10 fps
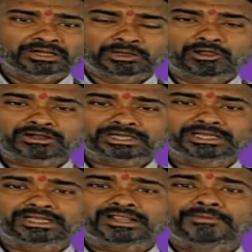
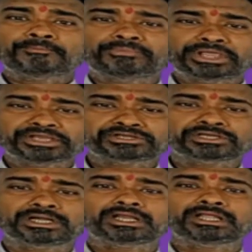doctor,
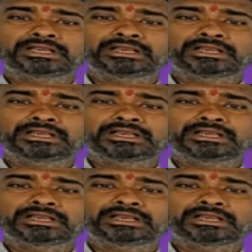patient,